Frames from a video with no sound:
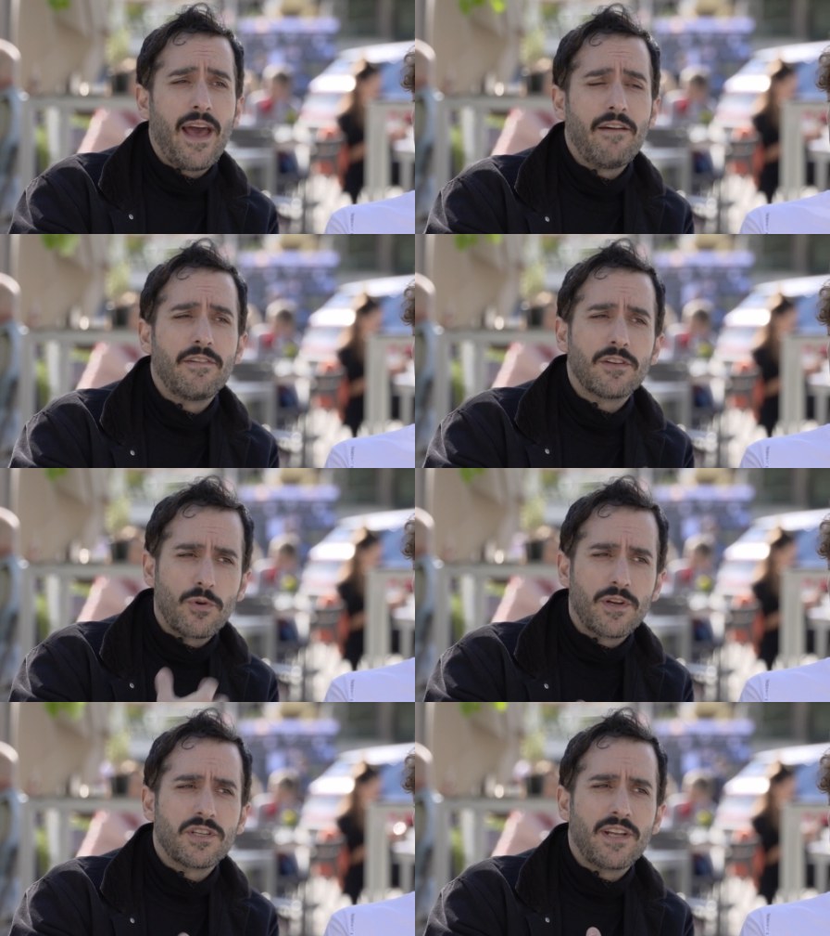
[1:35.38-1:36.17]
having
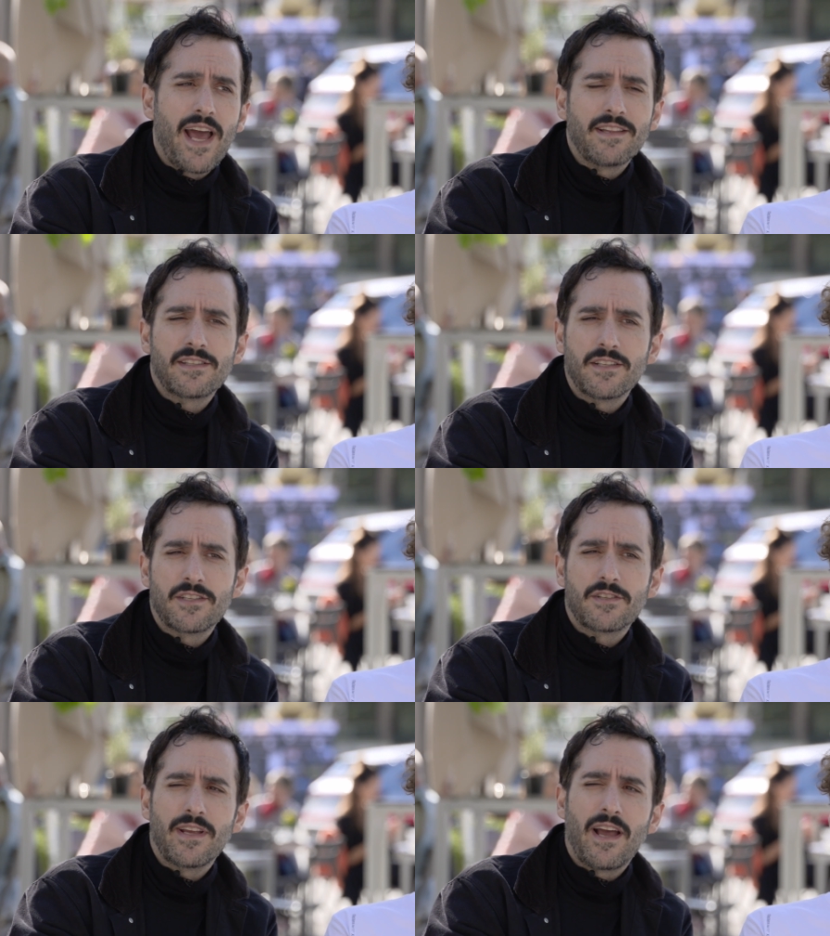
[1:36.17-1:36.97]
Georgian
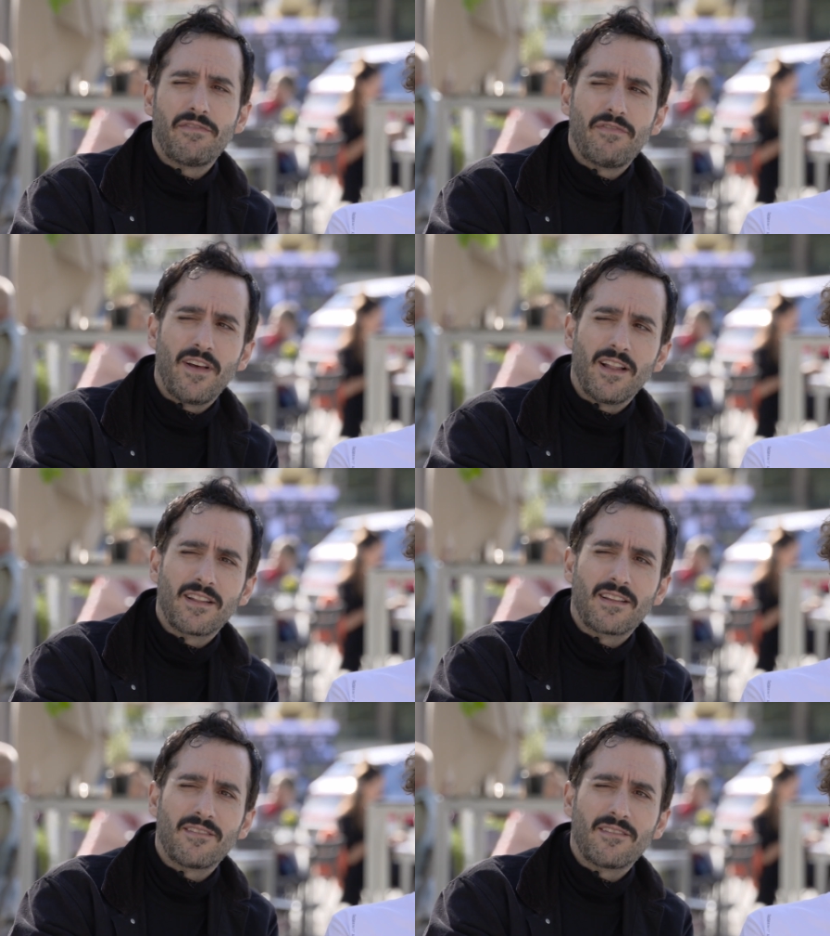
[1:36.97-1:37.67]
ancestry, I felt